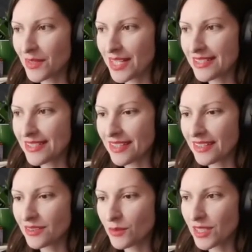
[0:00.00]
So let's
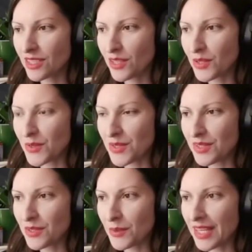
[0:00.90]
see, what
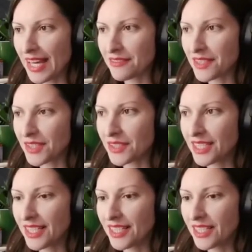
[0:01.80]
clues do we have here?
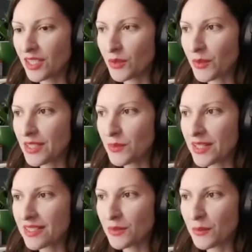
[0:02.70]
Great
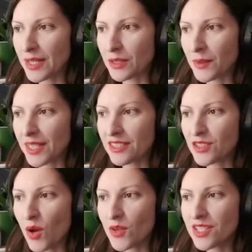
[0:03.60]
Western Railway,
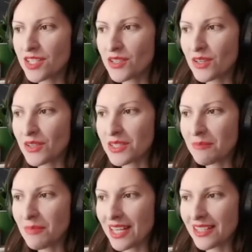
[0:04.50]
Taunton to
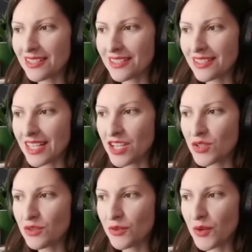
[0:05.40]
London Paddington,
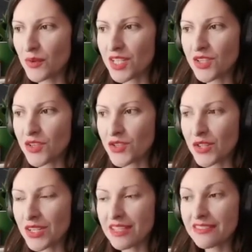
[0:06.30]
issued for a return
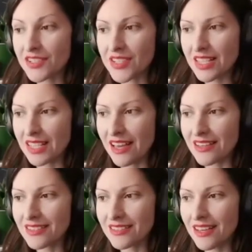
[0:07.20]
journey, first
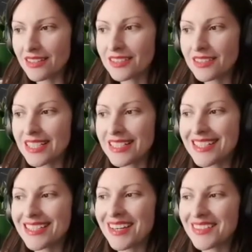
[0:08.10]
class, elderly
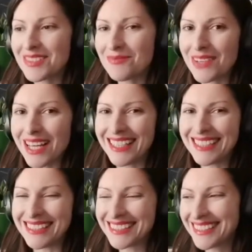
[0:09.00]
discount
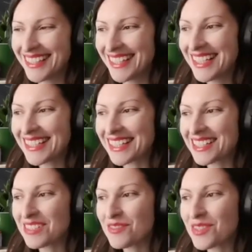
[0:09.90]
applied,
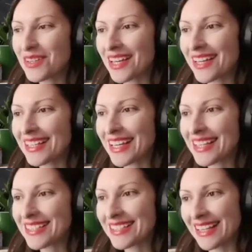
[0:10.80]
9th of July,
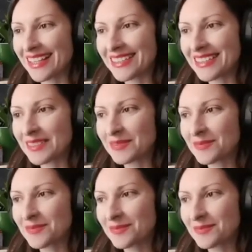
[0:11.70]
1819.